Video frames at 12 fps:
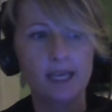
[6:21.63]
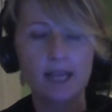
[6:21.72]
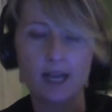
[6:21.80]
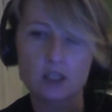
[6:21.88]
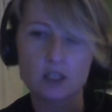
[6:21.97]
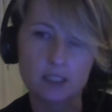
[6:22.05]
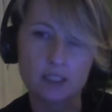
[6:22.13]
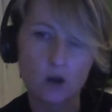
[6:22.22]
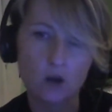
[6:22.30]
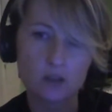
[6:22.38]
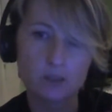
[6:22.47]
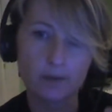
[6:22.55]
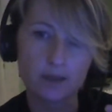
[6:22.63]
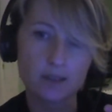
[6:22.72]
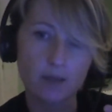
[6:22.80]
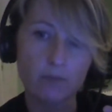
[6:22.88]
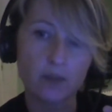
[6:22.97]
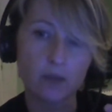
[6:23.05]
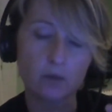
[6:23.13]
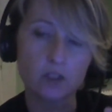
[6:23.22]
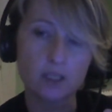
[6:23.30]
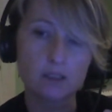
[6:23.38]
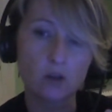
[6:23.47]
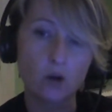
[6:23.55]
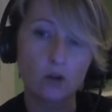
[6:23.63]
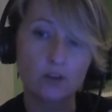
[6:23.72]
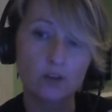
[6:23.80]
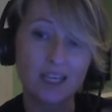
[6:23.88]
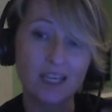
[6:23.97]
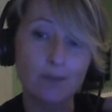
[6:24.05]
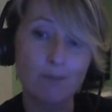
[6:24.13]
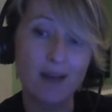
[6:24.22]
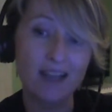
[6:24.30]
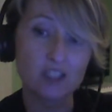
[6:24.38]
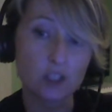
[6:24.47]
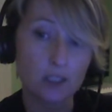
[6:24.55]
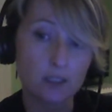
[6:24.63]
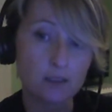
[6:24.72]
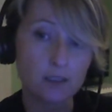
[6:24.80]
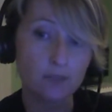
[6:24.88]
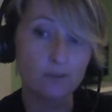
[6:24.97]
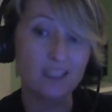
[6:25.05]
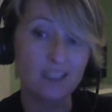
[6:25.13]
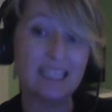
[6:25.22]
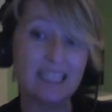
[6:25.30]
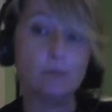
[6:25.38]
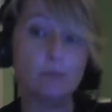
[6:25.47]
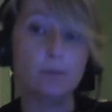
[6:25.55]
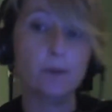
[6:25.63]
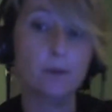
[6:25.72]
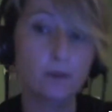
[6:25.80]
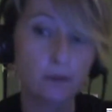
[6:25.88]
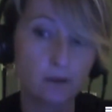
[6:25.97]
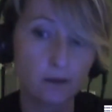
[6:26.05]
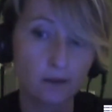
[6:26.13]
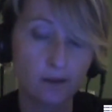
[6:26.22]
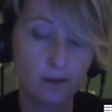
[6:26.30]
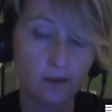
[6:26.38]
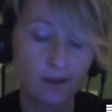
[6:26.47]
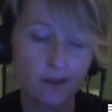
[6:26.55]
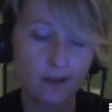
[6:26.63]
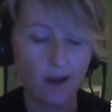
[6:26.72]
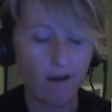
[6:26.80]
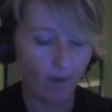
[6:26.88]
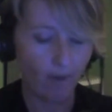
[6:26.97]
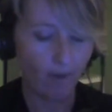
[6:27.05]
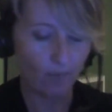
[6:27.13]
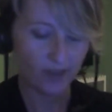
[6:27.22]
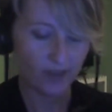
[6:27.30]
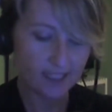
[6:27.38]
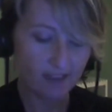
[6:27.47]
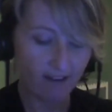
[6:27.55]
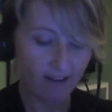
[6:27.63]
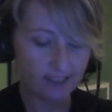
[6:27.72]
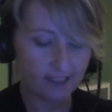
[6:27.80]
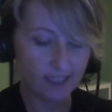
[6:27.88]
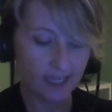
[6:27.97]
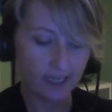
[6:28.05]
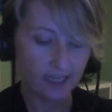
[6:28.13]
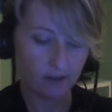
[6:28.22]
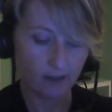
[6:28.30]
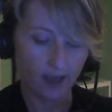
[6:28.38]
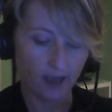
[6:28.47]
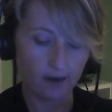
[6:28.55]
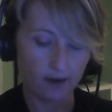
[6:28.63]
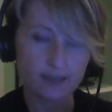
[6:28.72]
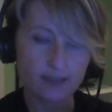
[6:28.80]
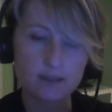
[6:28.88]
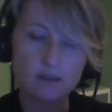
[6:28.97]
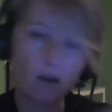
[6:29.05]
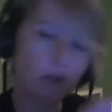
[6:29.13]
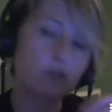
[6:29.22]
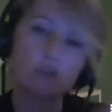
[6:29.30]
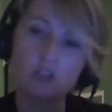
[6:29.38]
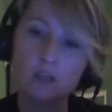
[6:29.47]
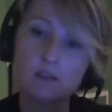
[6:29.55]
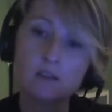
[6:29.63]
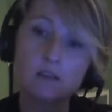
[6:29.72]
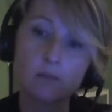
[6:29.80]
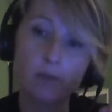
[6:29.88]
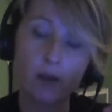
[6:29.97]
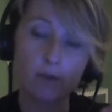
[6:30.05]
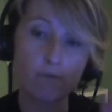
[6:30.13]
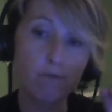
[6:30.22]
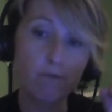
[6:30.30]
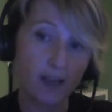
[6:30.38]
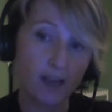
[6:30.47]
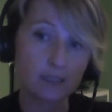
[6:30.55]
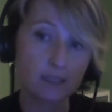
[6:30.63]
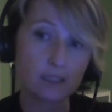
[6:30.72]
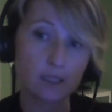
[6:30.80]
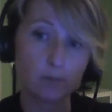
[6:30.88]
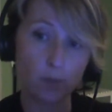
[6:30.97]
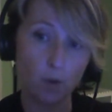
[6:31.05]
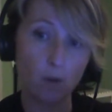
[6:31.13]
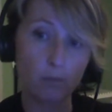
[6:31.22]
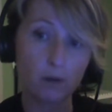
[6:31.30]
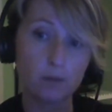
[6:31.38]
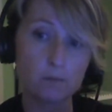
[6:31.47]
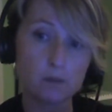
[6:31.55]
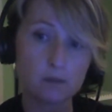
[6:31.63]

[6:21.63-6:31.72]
He actually talks about something which is called the imaginative leap. This idea that it's not just about finding problems,